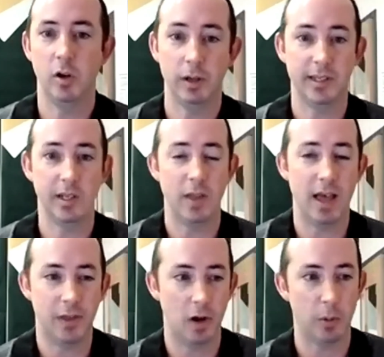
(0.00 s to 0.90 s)
consider
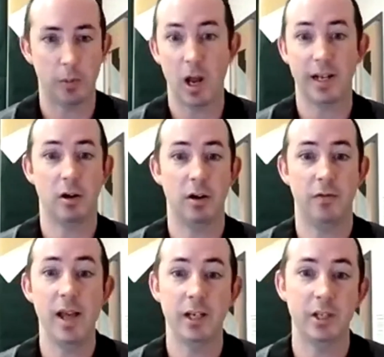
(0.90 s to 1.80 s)
that their proprietary
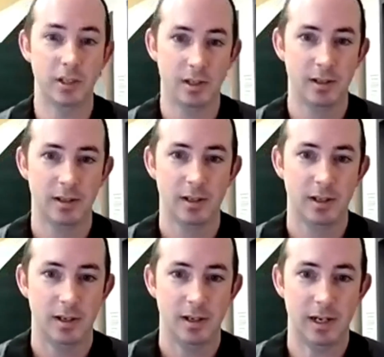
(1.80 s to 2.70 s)
advantage,
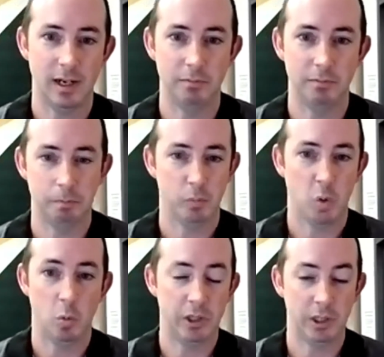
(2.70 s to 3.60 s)

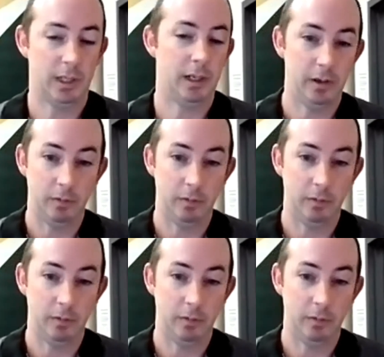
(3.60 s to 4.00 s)
which